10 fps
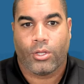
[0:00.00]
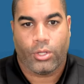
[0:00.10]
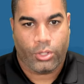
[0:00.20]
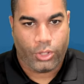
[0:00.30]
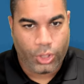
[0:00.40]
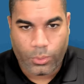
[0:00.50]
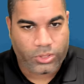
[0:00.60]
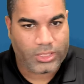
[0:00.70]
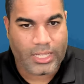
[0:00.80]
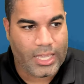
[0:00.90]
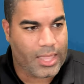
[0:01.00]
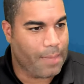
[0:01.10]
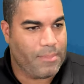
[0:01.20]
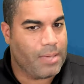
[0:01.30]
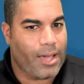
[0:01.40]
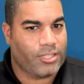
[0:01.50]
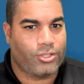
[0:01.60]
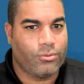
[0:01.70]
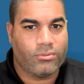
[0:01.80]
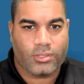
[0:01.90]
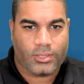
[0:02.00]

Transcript: you will see that me and my students